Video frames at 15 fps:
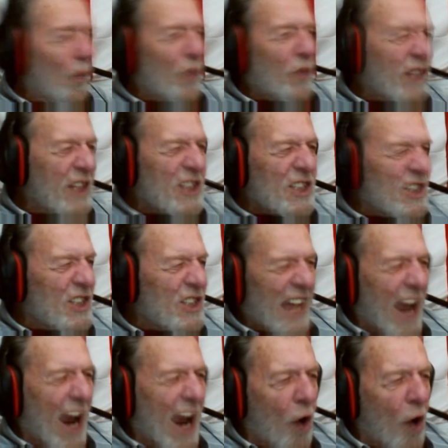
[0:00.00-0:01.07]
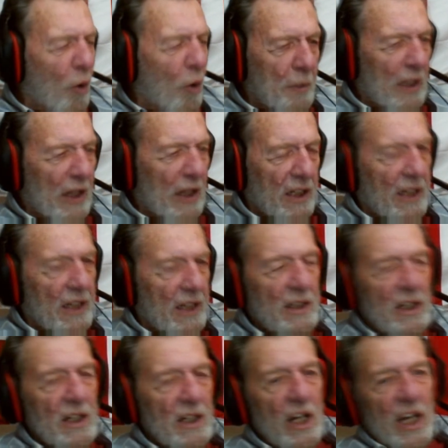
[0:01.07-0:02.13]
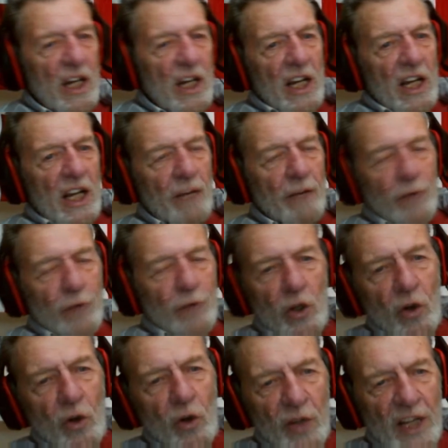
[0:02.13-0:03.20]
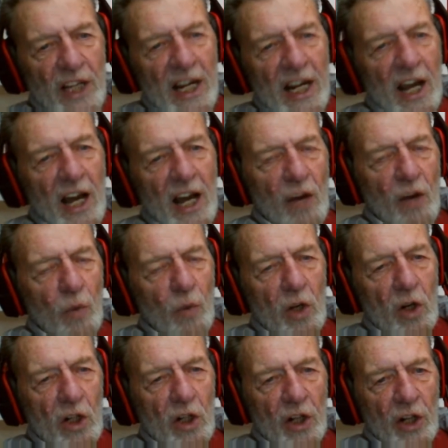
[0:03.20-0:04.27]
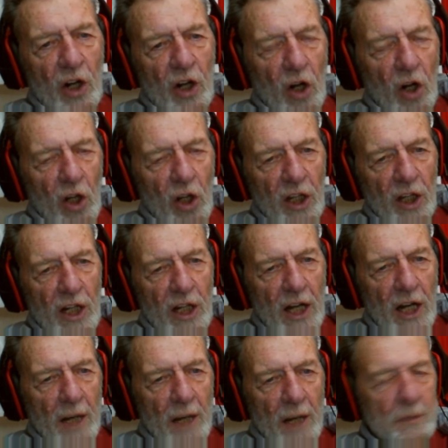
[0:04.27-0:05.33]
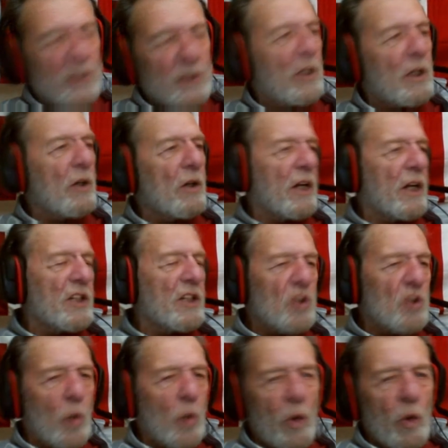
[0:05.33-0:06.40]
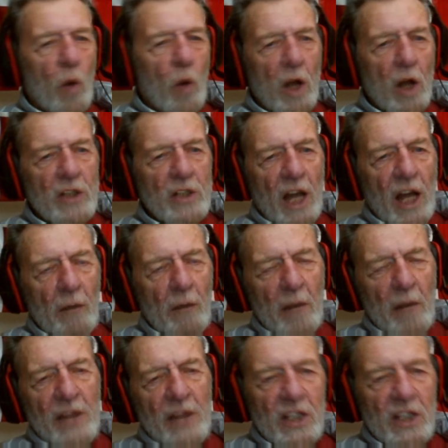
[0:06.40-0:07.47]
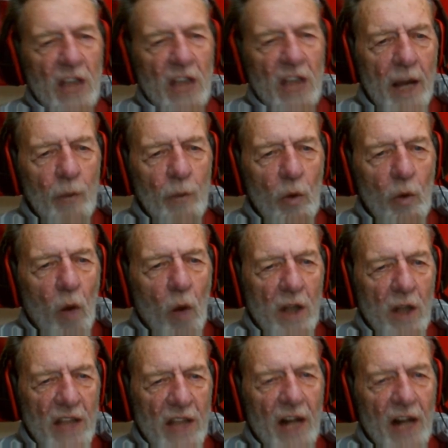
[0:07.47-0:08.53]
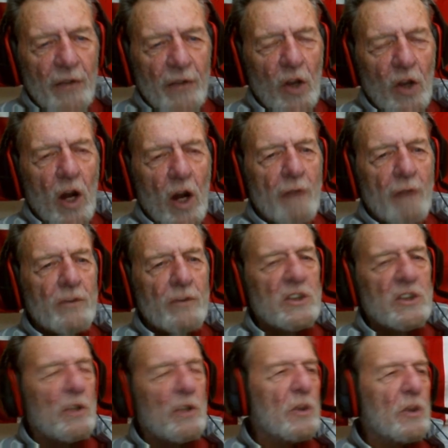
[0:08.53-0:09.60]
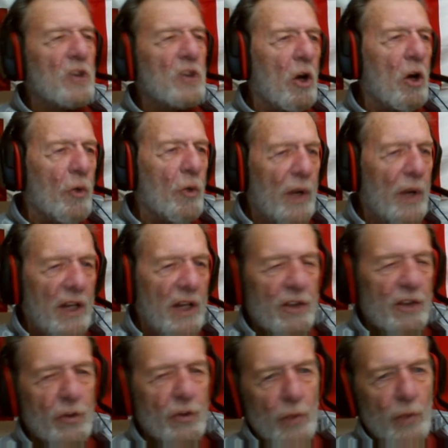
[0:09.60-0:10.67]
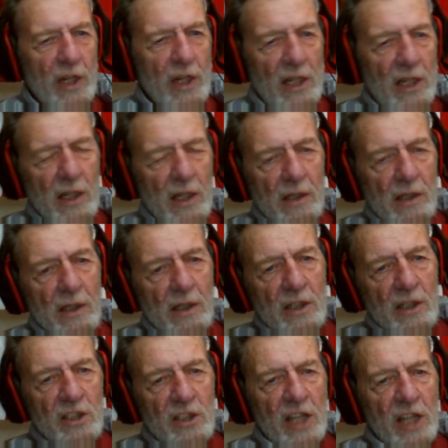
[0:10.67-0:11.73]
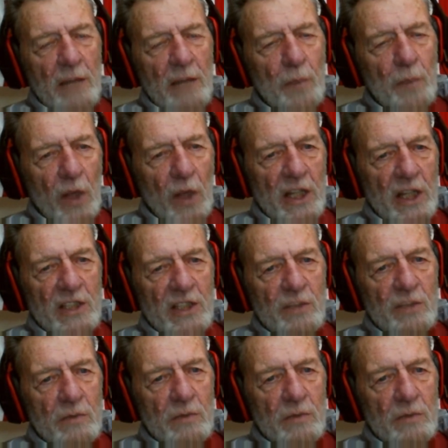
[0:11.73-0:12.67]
this is our building. If you don't get out, we're going to call the cops. Okay, so we walked out. By the time we walked out of the office, there was already 3 state police